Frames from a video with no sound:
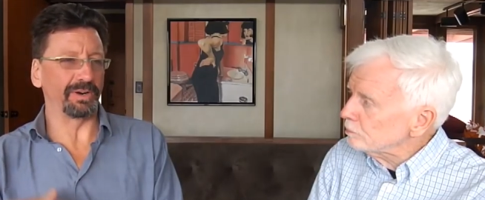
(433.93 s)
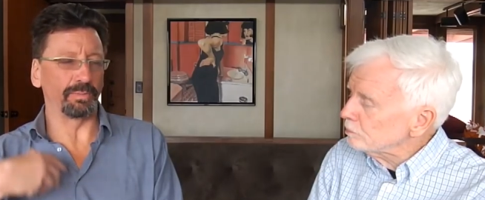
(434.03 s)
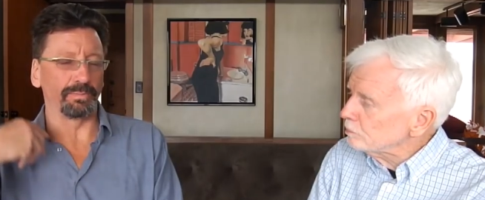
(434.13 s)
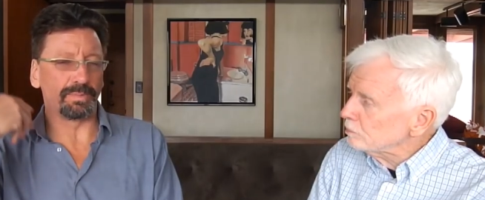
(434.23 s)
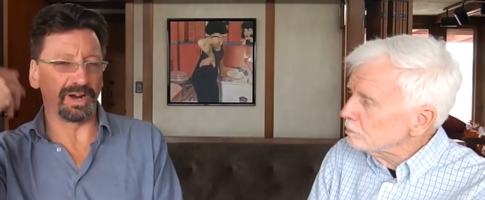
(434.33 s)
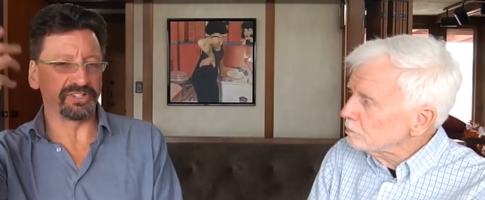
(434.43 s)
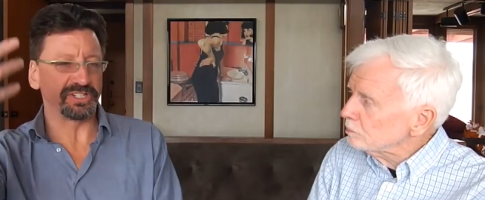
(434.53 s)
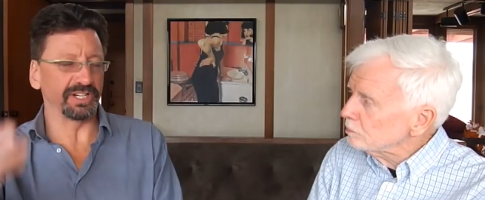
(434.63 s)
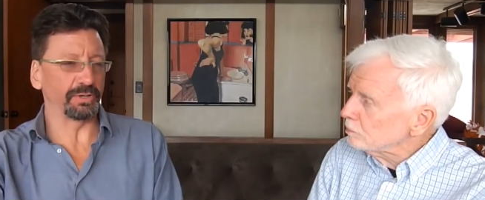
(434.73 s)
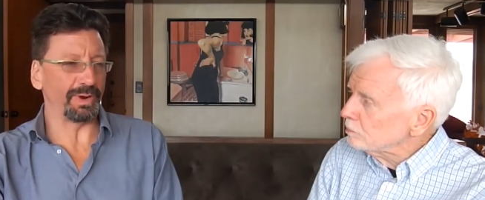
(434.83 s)
Speaker 1: or parse
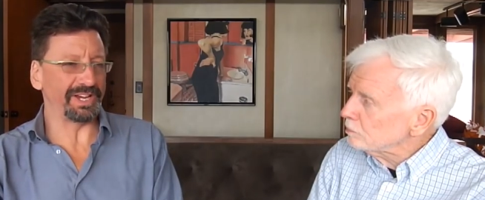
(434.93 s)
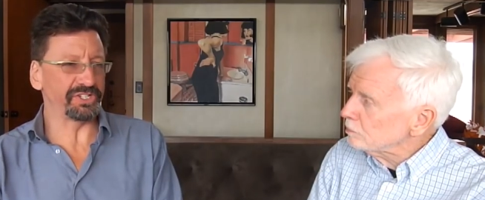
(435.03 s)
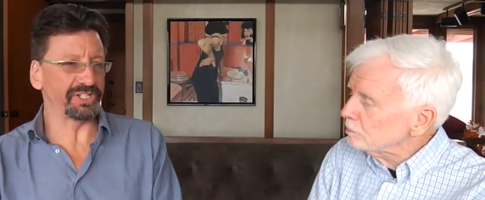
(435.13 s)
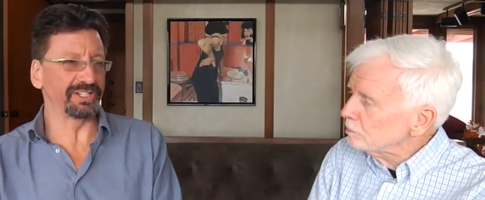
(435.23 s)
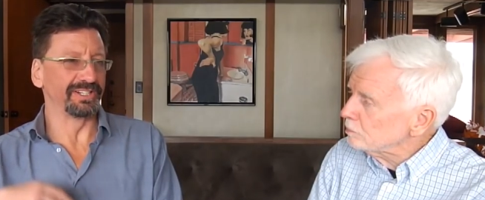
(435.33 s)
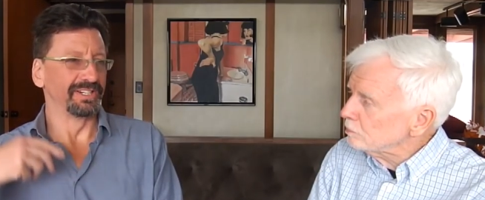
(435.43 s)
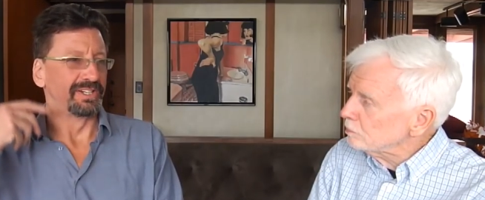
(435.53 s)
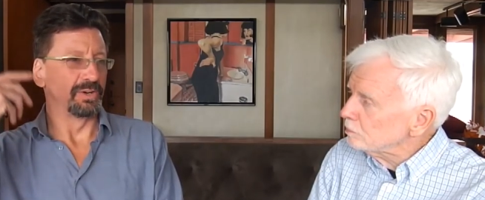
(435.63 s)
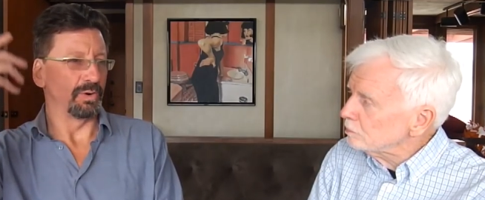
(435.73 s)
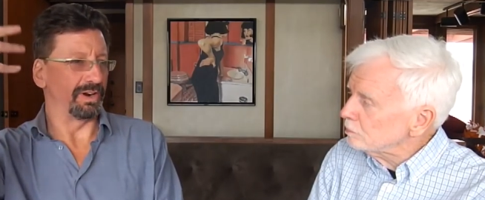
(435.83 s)
an equation,
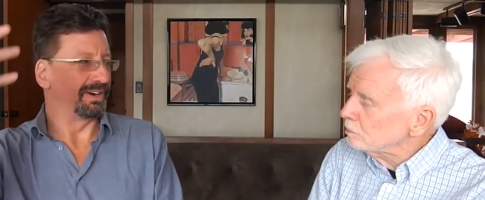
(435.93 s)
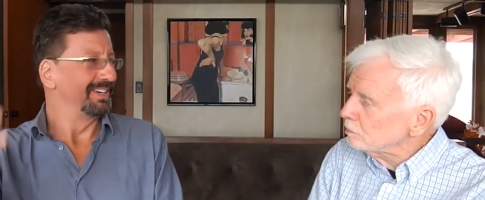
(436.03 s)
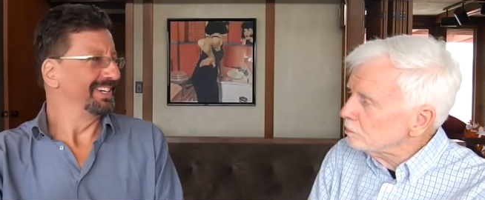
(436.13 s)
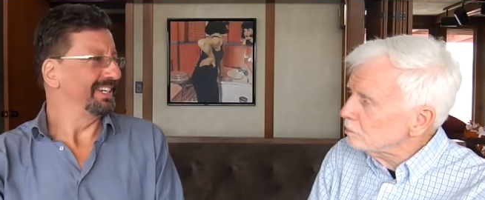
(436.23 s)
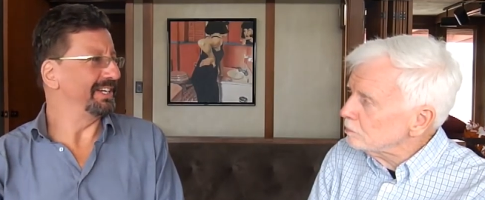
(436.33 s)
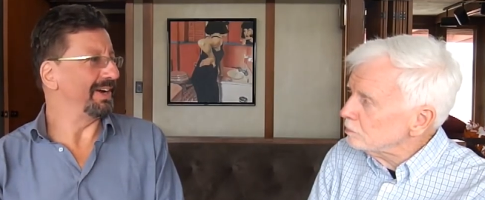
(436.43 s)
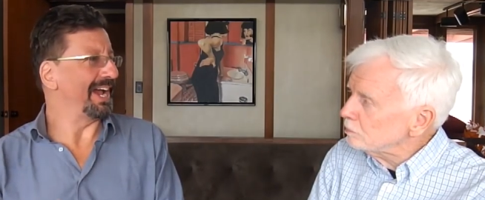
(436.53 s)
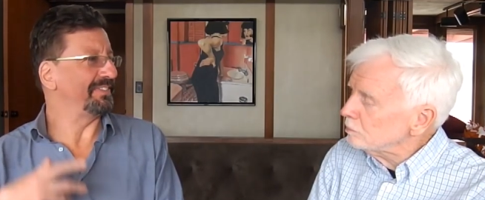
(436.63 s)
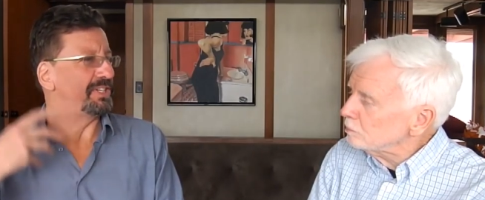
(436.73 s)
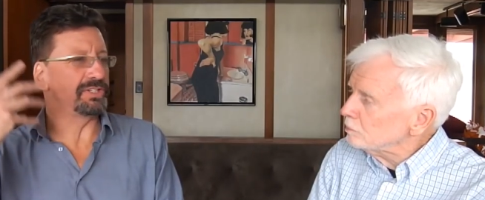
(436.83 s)
or you know, I
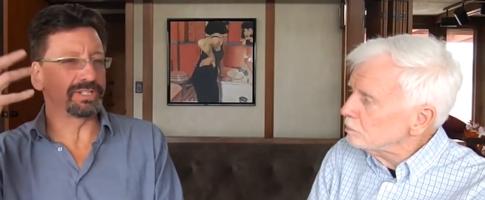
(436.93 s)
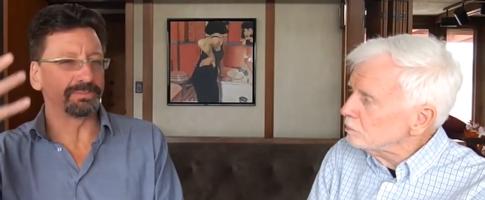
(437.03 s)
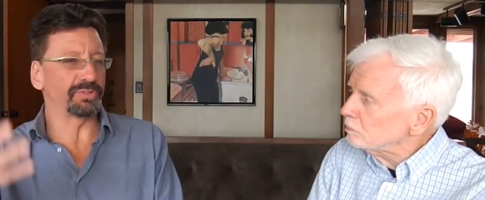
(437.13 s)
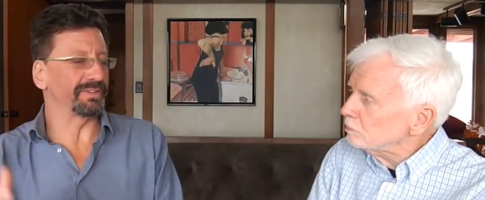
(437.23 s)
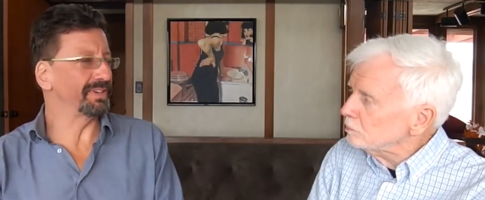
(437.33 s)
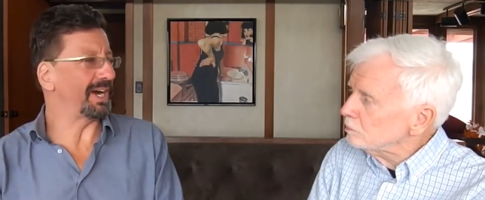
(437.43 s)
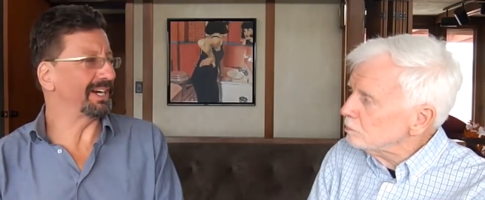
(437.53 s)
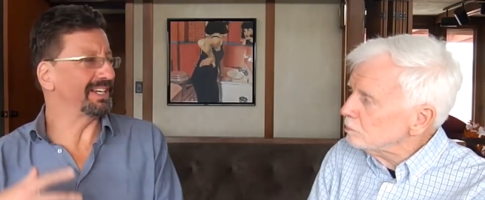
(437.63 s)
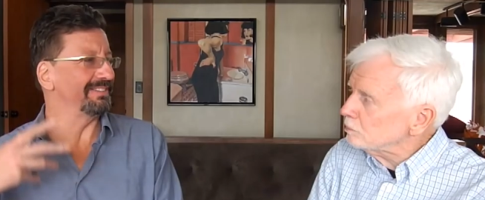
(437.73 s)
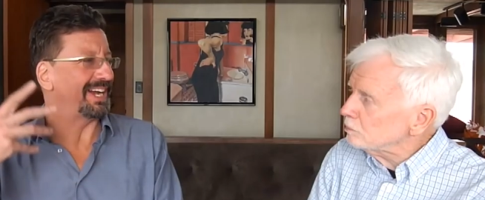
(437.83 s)
have to do some sort of
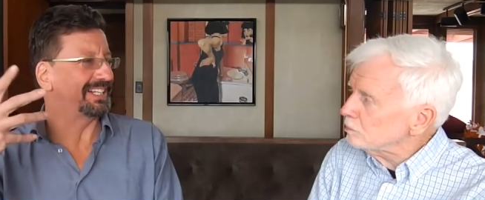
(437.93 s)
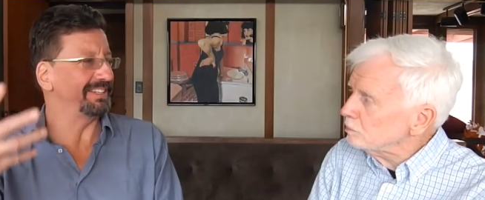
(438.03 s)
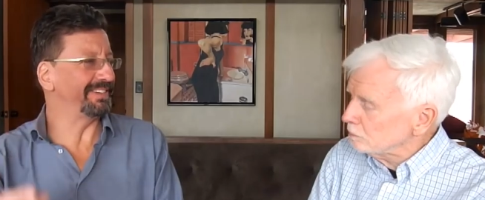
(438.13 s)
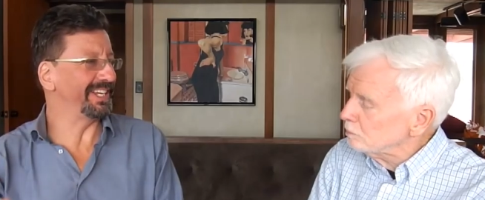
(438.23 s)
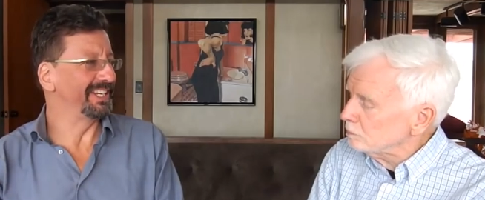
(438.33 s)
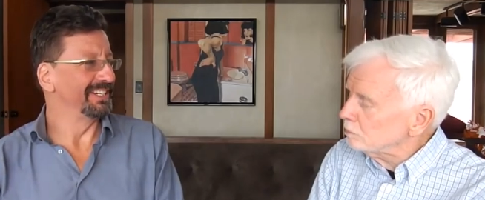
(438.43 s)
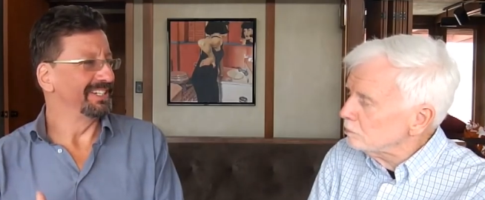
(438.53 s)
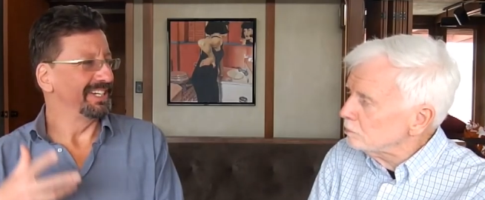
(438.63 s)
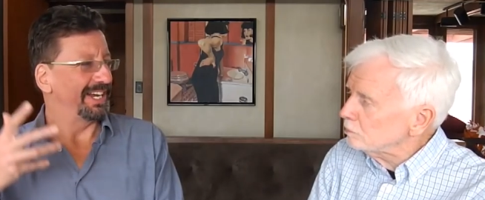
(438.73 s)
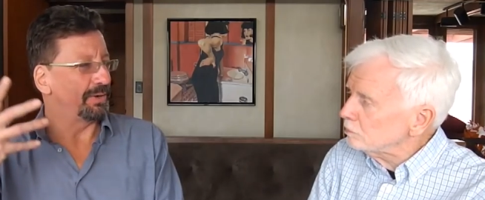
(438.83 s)
cognitive activity
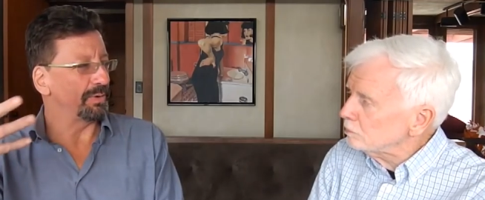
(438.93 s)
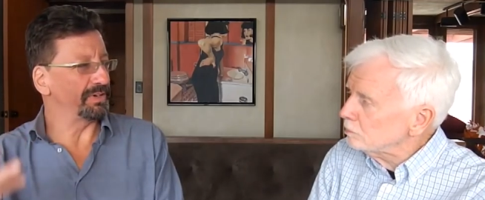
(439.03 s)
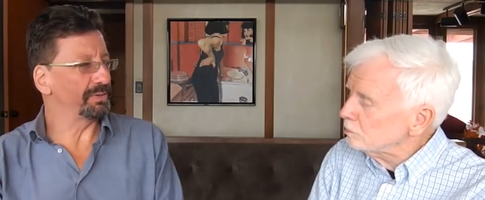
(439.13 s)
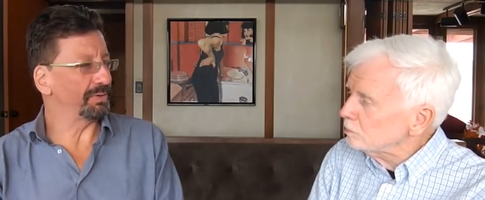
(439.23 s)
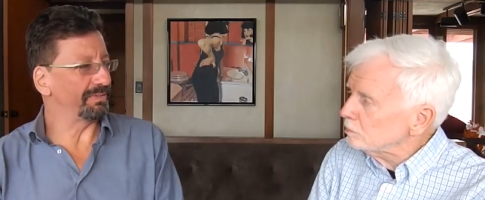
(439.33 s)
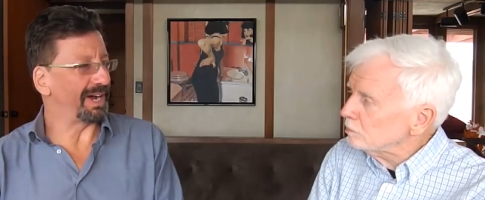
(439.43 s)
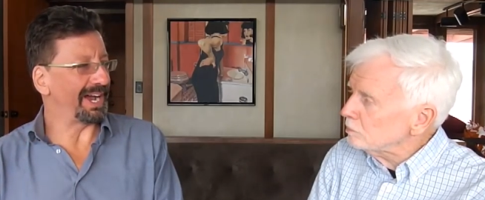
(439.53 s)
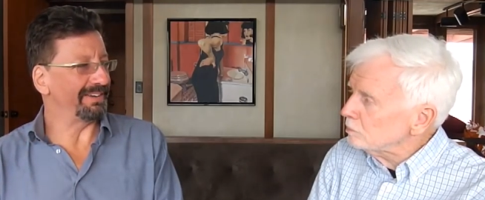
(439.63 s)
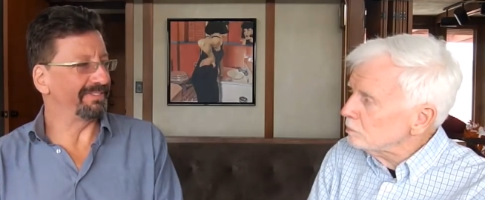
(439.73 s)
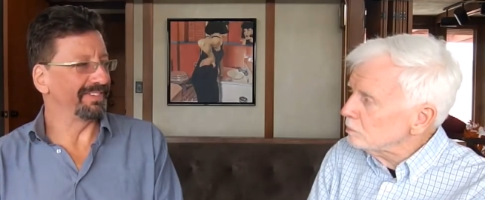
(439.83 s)
in order to
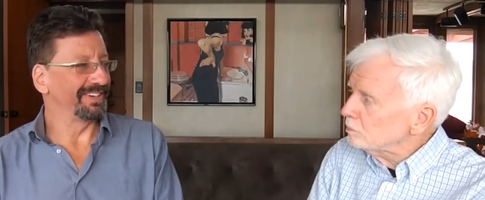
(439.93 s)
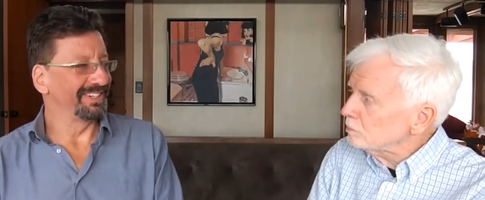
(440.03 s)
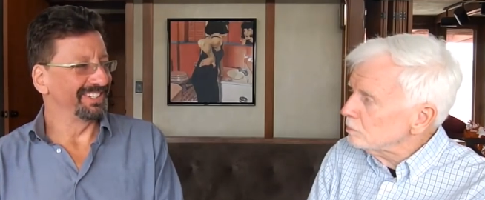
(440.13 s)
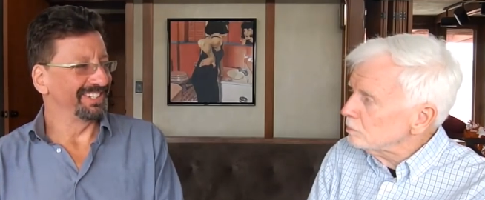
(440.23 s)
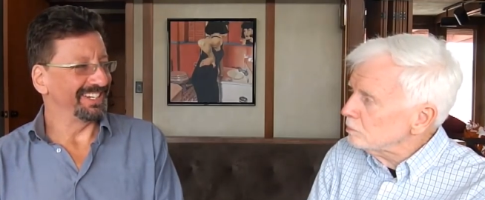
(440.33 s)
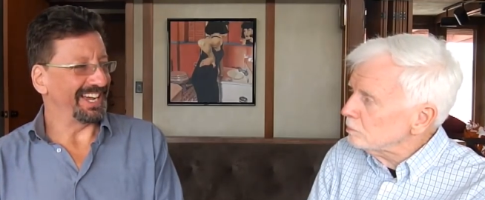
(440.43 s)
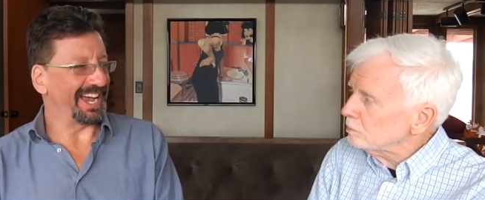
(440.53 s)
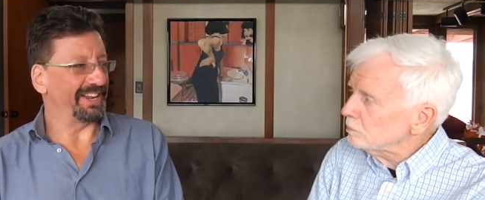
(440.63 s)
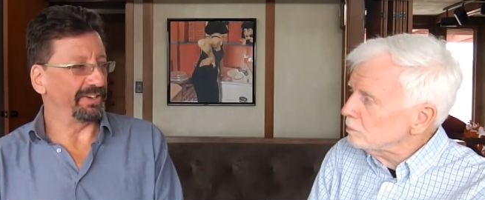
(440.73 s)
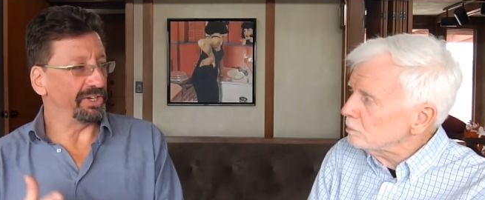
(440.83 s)
arrive
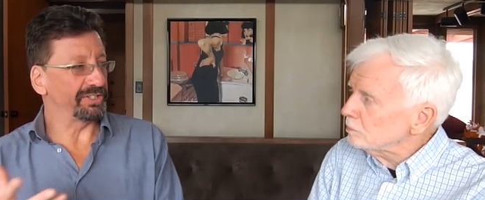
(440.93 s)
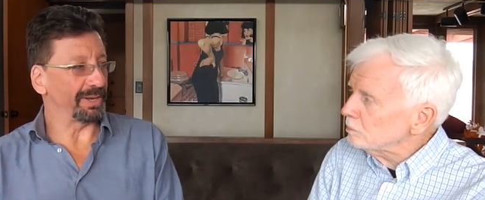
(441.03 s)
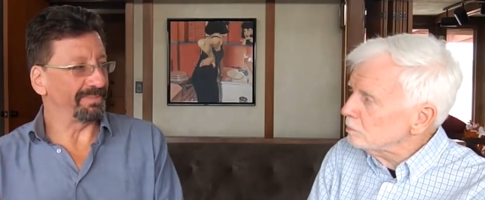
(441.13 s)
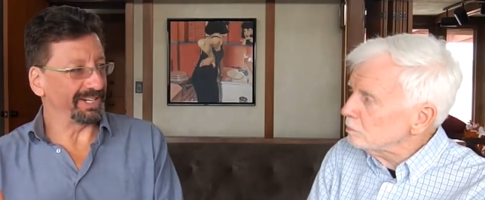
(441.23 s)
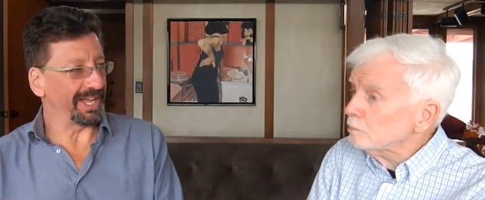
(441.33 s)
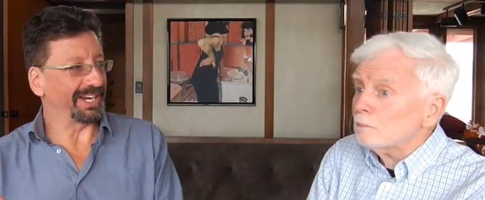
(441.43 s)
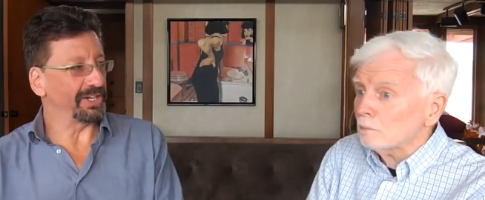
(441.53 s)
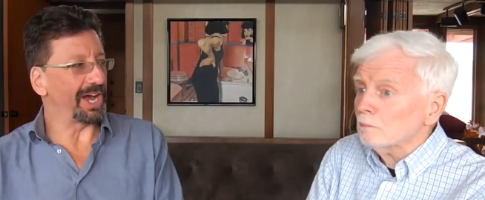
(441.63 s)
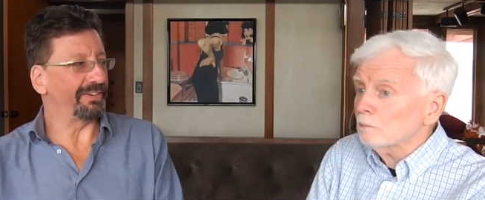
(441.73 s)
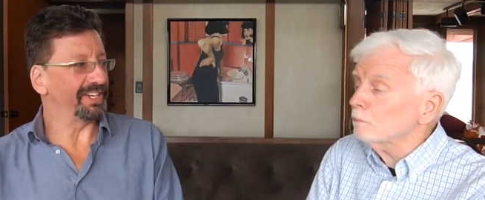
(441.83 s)
at a, something like mm-hmm.
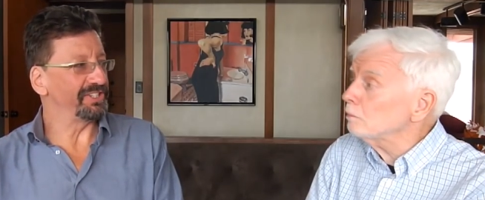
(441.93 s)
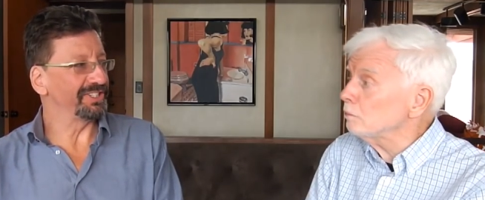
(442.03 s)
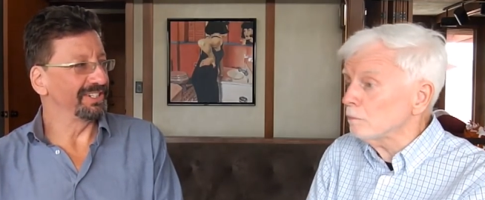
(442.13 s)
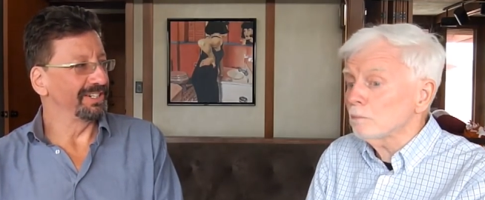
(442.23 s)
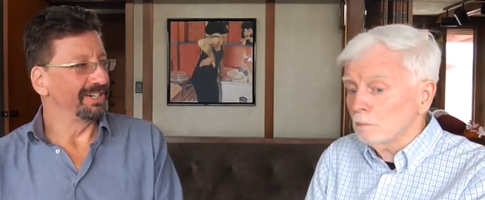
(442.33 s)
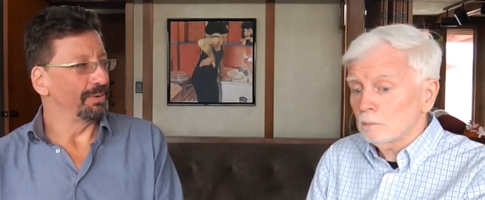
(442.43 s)
knowledge. Mm-hmm.